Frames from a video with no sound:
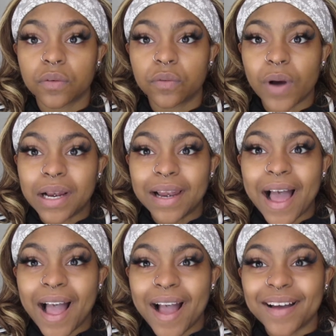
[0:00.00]

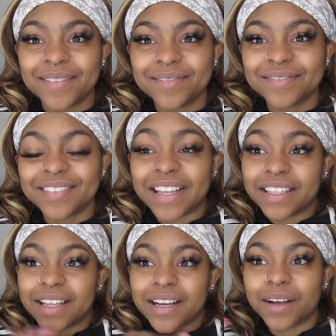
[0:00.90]
Voila! I look
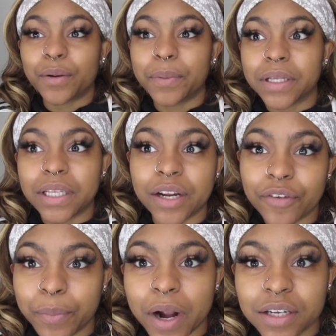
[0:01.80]
like a completely
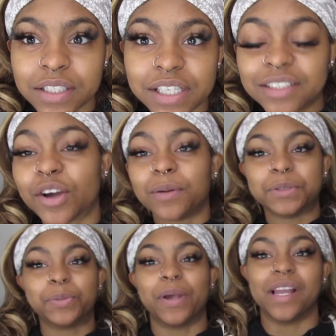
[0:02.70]
different person. No, I'm
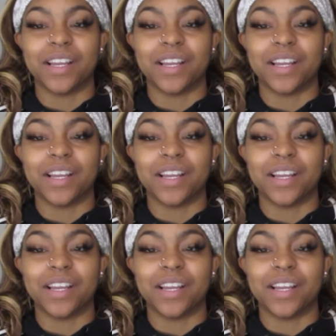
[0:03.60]
just playing.